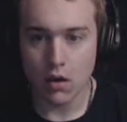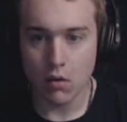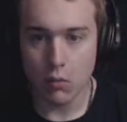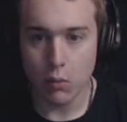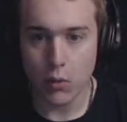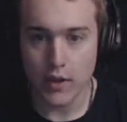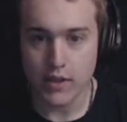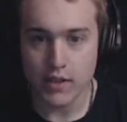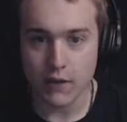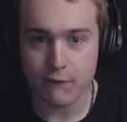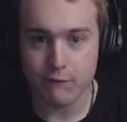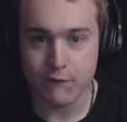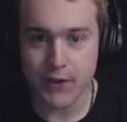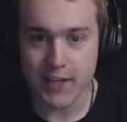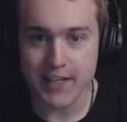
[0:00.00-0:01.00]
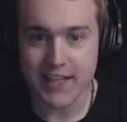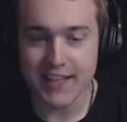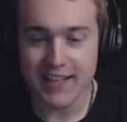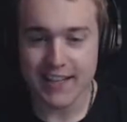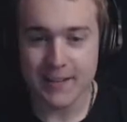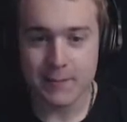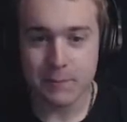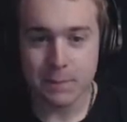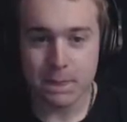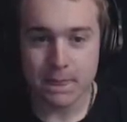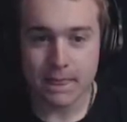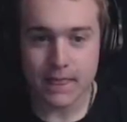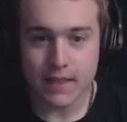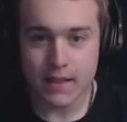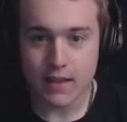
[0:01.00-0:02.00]
What the fuck?
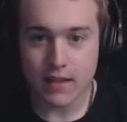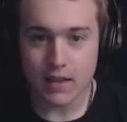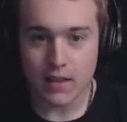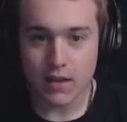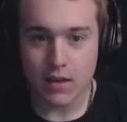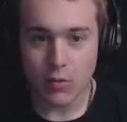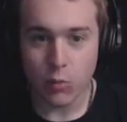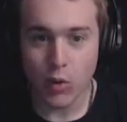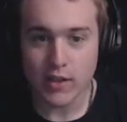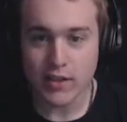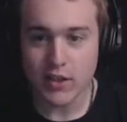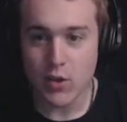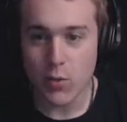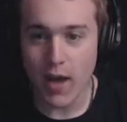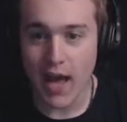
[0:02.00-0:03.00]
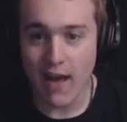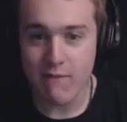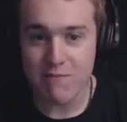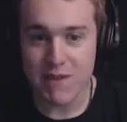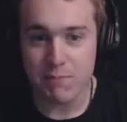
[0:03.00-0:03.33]
What do you have me